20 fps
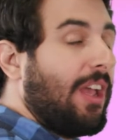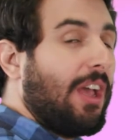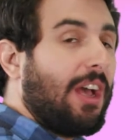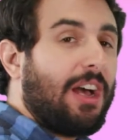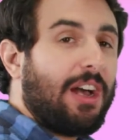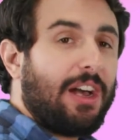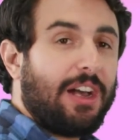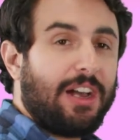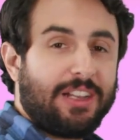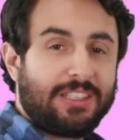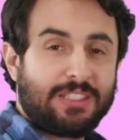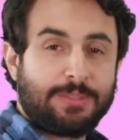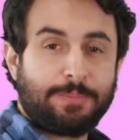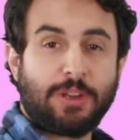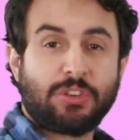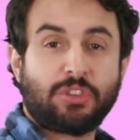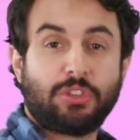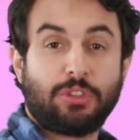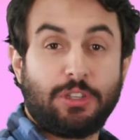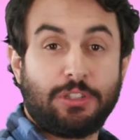a
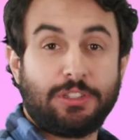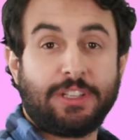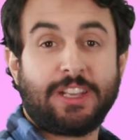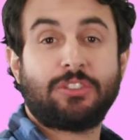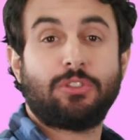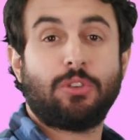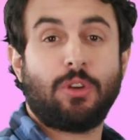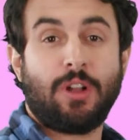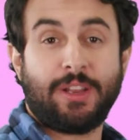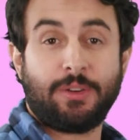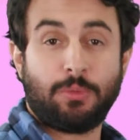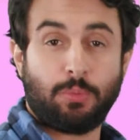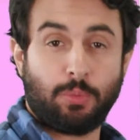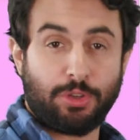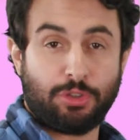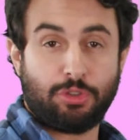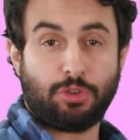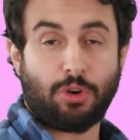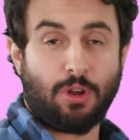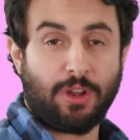special electron
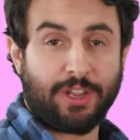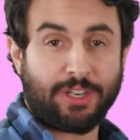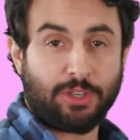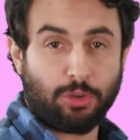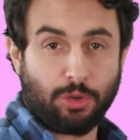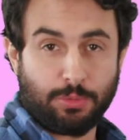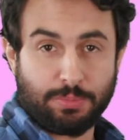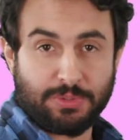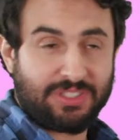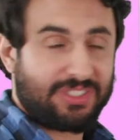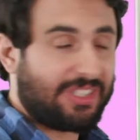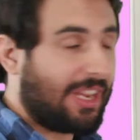withdrawing group to